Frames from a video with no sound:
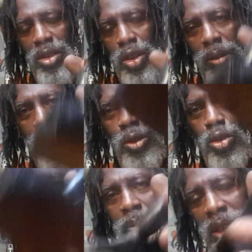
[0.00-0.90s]
so if you
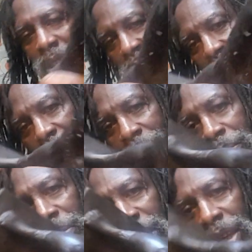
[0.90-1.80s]
drop this,
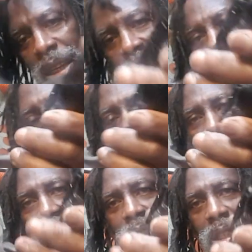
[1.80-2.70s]
it